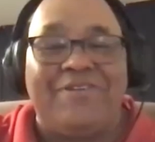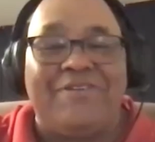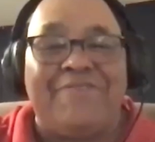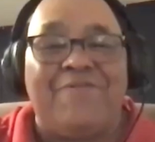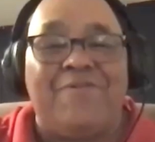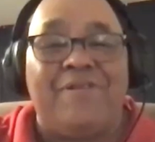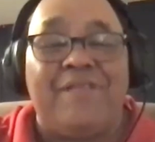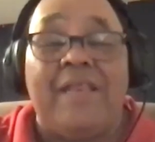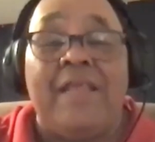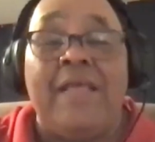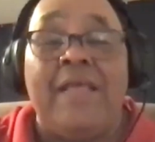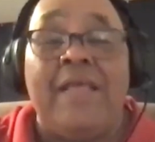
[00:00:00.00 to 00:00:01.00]
looking forward to
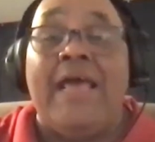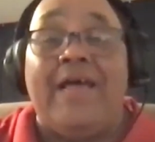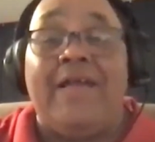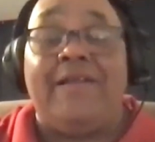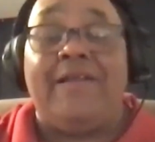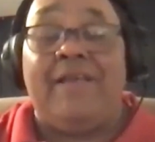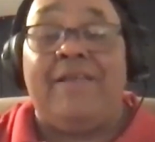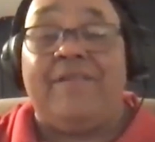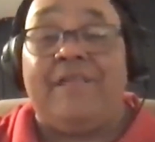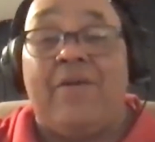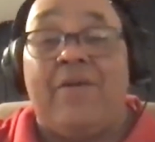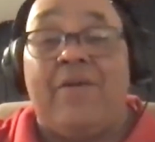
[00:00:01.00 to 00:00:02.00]
that. And
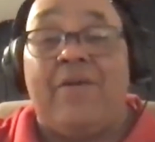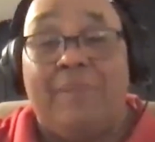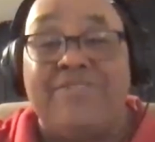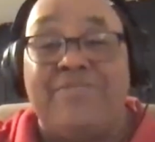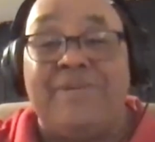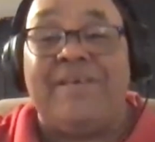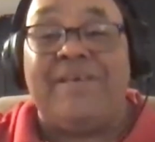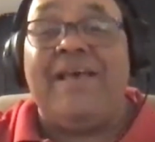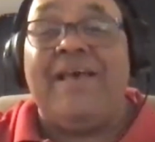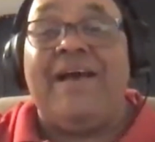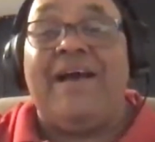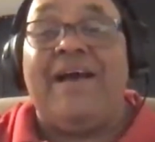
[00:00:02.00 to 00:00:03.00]
that reminds me,
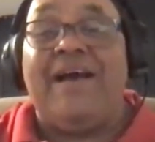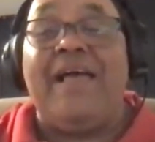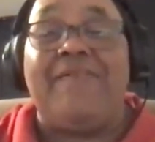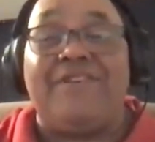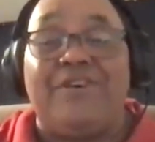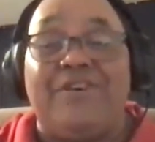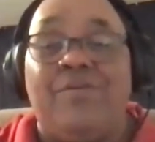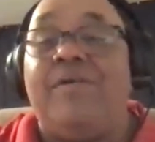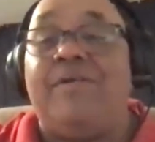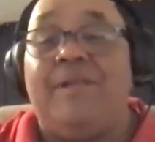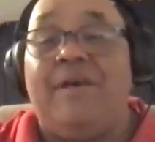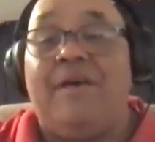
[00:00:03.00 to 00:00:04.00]
I have to go
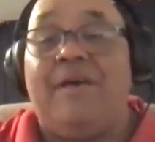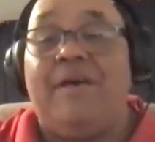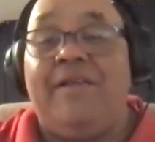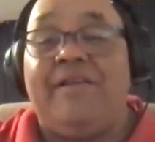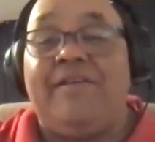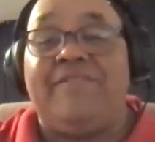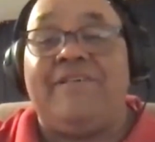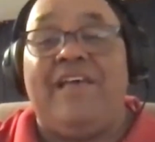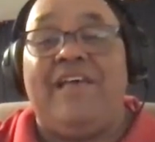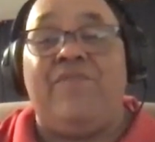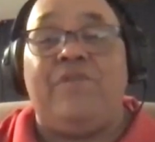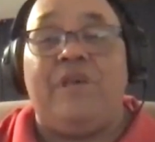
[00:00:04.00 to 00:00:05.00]
online because I
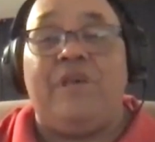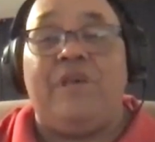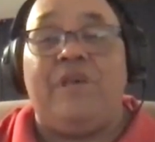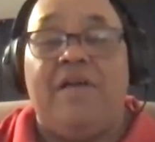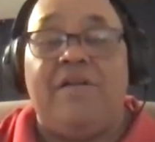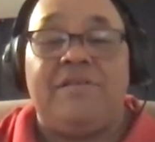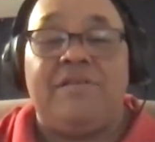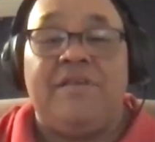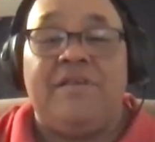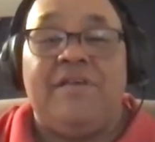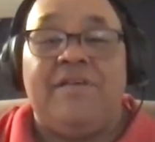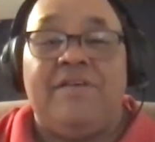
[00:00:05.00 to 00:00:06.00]
have not
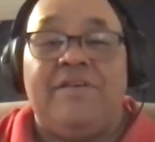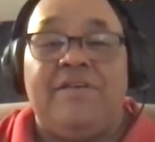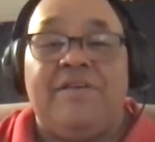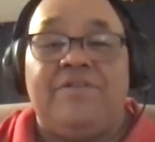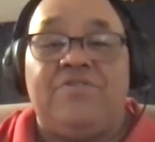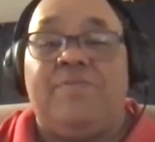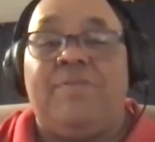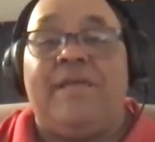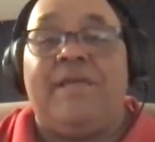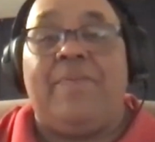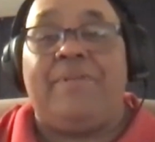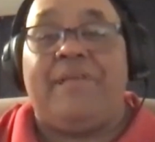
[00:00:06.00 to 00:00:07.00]
started
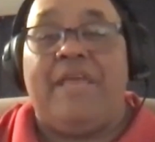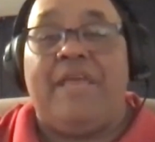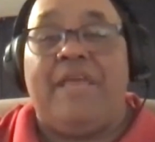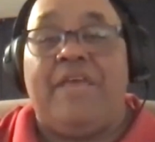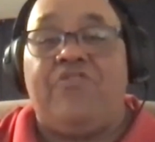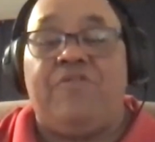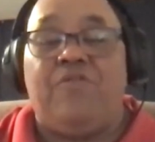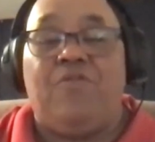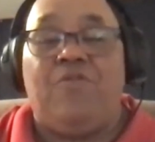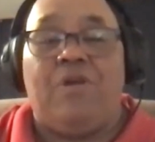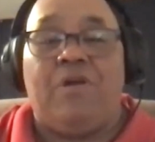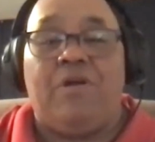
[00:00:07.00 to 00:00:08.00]
my application
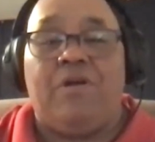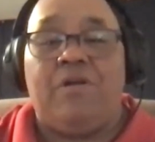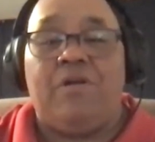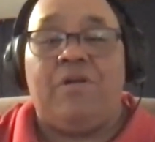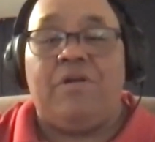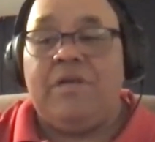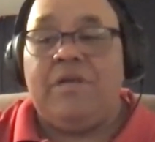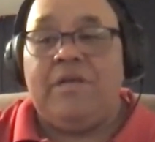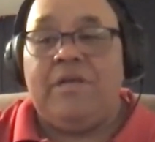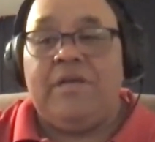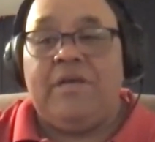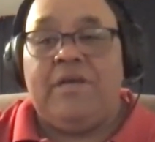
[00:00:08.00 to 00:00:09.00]
for
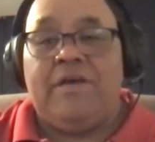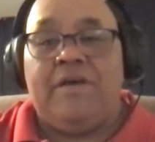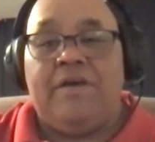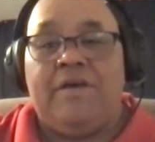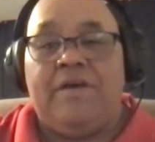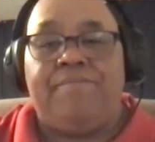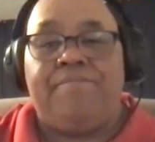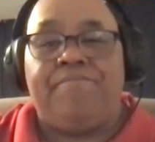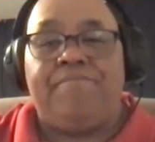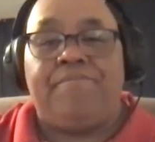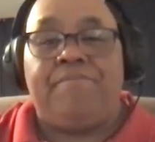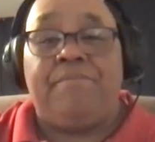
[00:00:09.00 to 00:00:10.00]

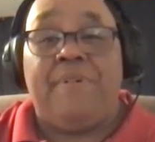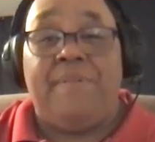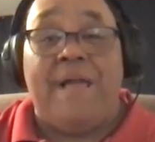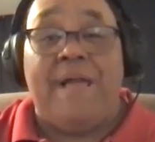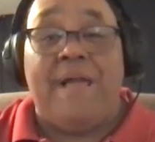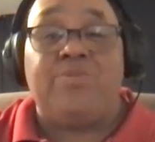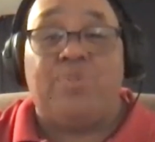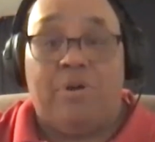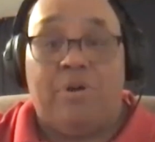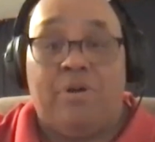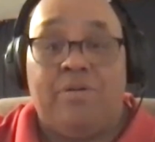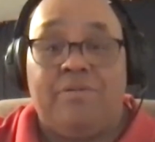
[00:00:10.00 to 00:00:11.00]
my
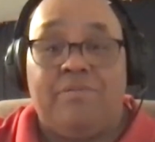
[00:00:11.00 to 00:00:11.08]
passport.